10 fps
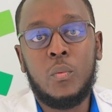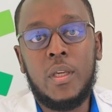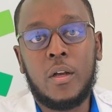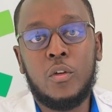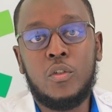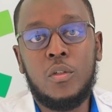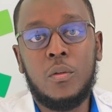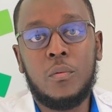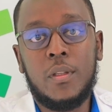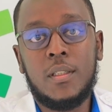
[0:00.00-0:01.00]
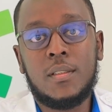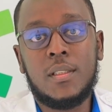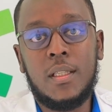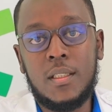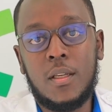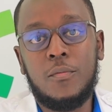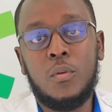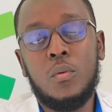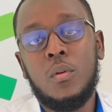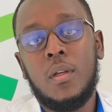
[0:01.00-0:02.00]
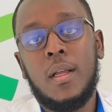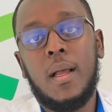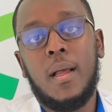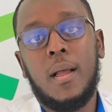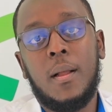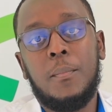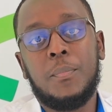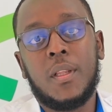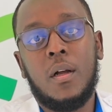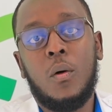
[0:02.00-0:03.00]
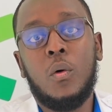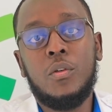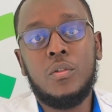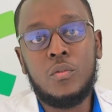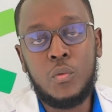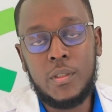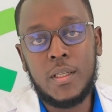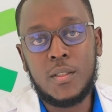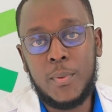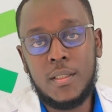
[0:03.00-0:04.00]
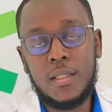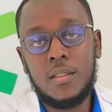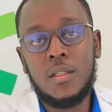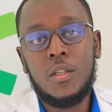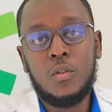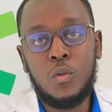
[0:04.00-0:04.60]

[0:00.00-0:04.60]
we are continuing this interview on Twitter Spaces.